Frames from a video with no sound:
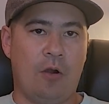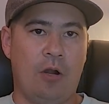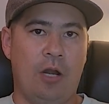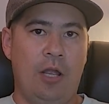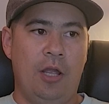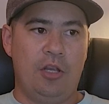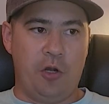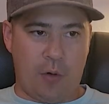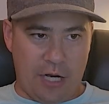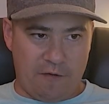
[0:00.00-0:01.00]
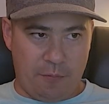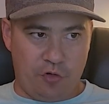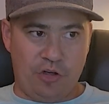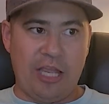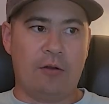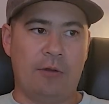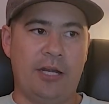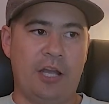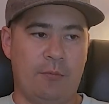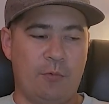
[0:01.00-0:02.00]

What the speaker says: are, kind of pushing out right now.